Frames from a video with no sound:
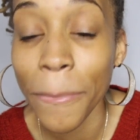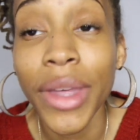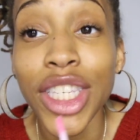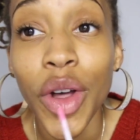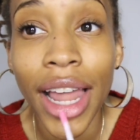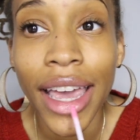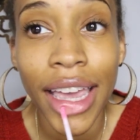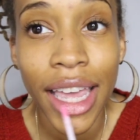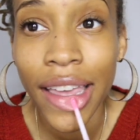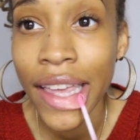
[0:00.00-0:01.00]
It's so light.
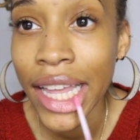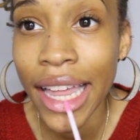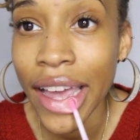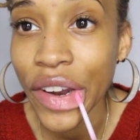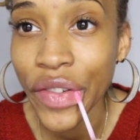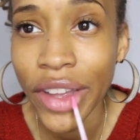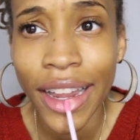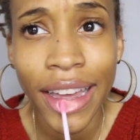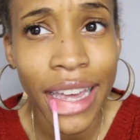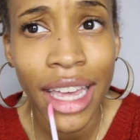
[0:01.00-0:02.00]
Like, I don't feel
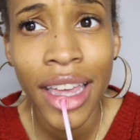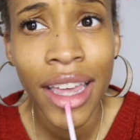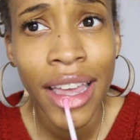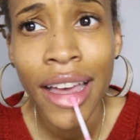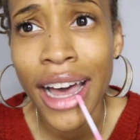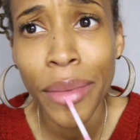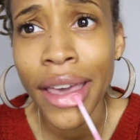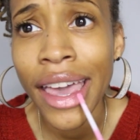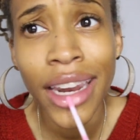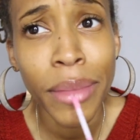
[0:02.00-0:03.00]
like I'm
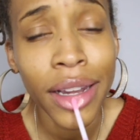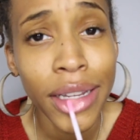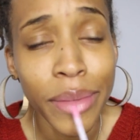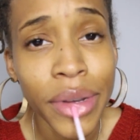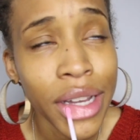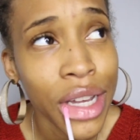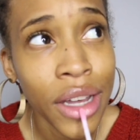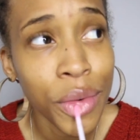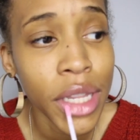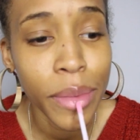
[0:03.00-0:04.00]
caking up my lip
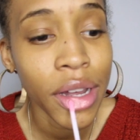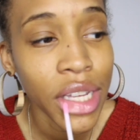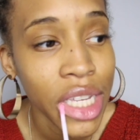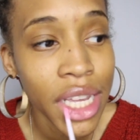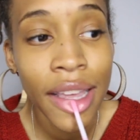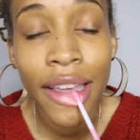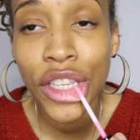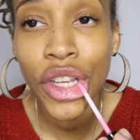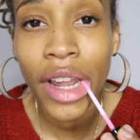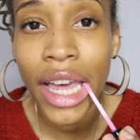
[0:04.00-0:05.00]
with lip gloss.
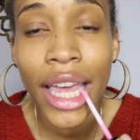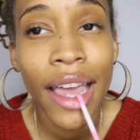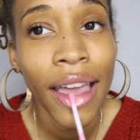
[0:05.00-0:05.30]
It's so light.